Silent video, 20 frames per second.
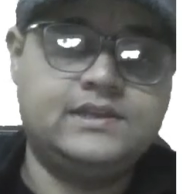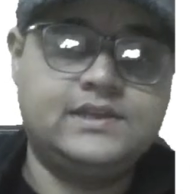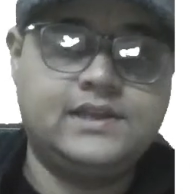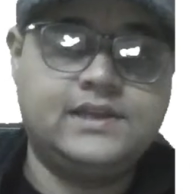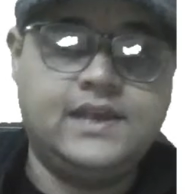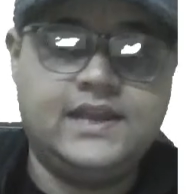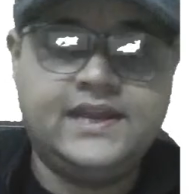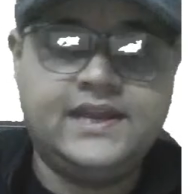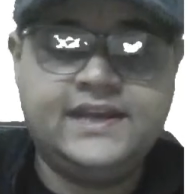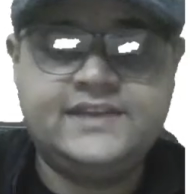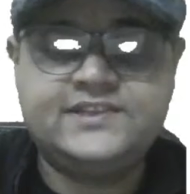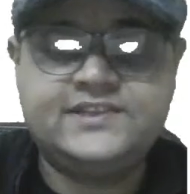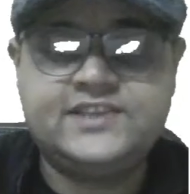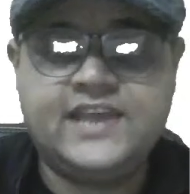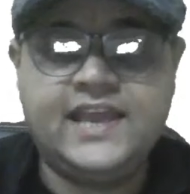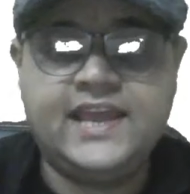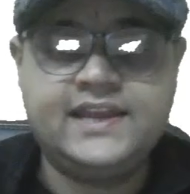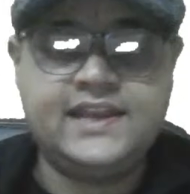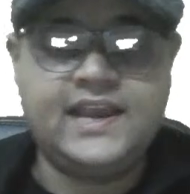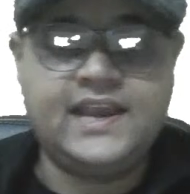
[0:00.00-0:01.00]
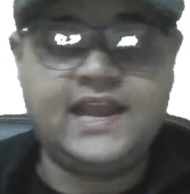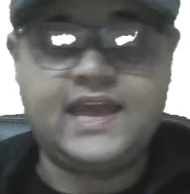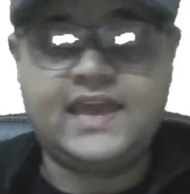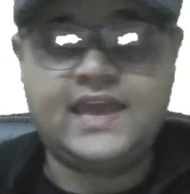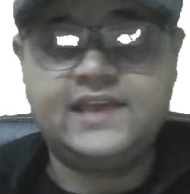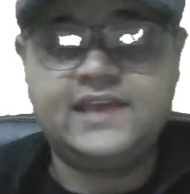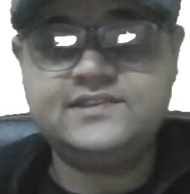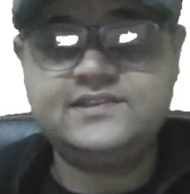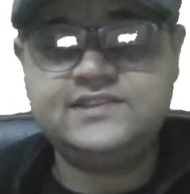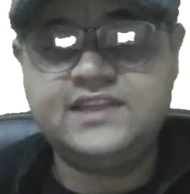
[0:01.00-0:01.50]
let's
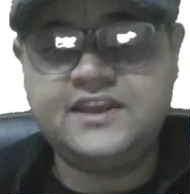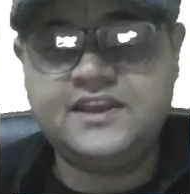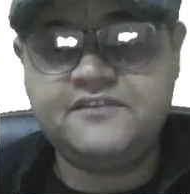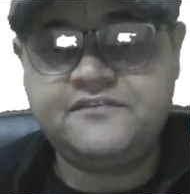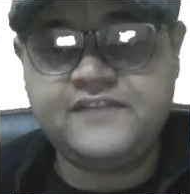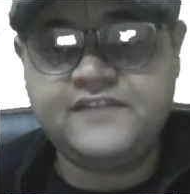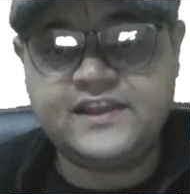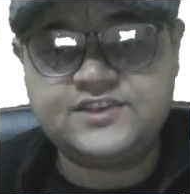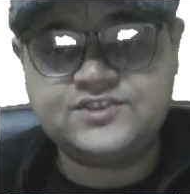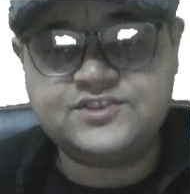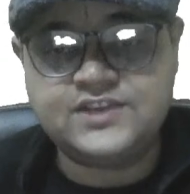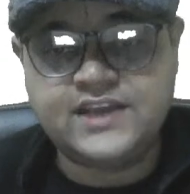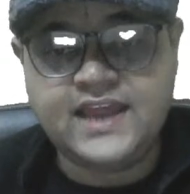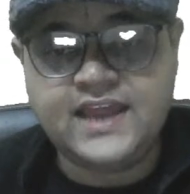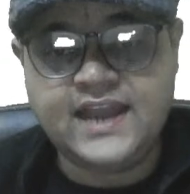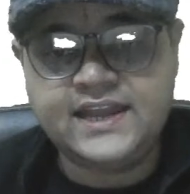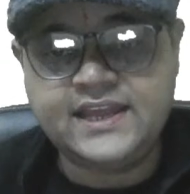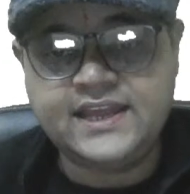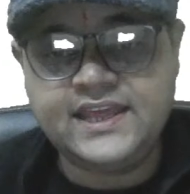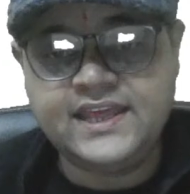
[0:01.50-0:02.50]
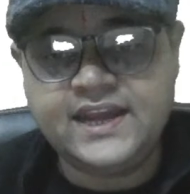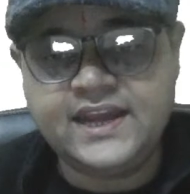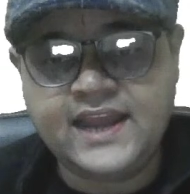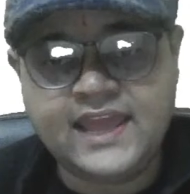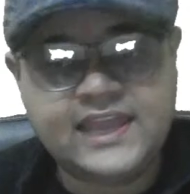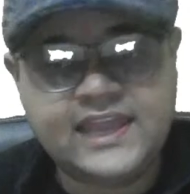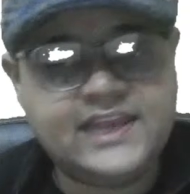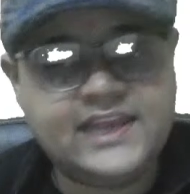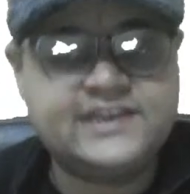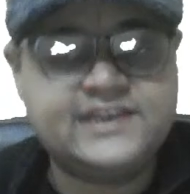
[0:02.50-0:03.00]
analyze the reflection at
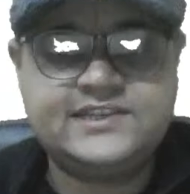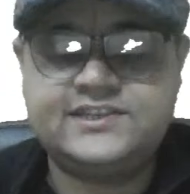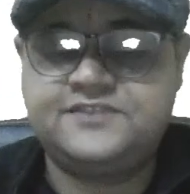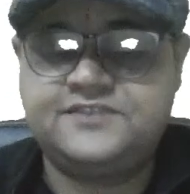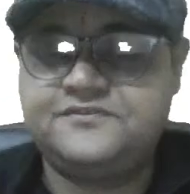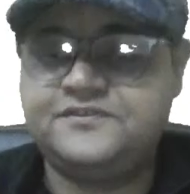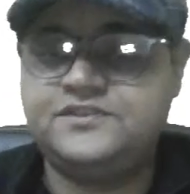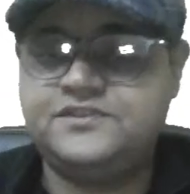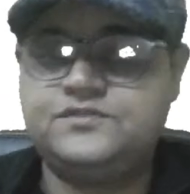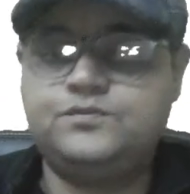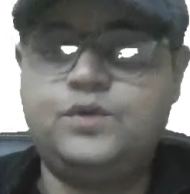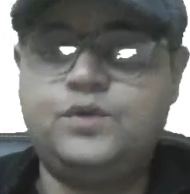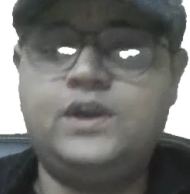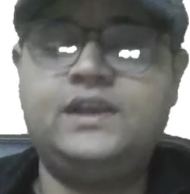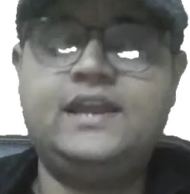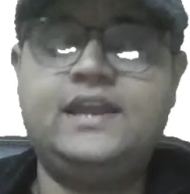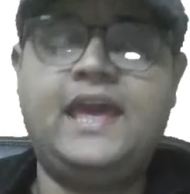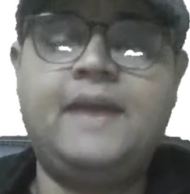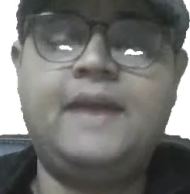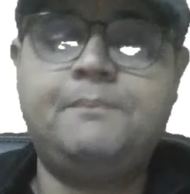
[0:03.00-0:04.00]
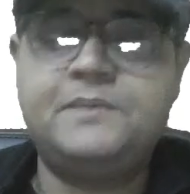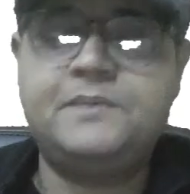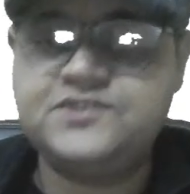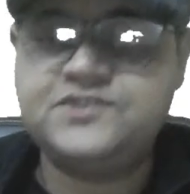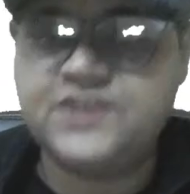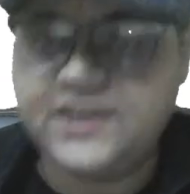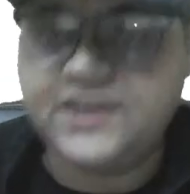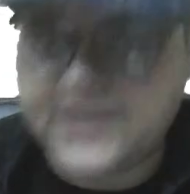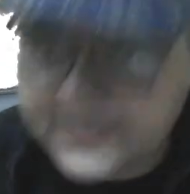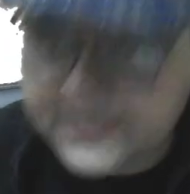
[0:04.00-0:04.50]
irregular surface. What happens
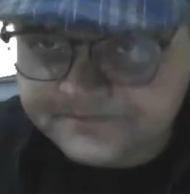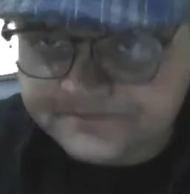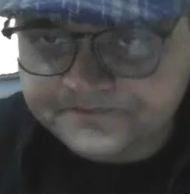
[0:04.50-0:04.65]
here?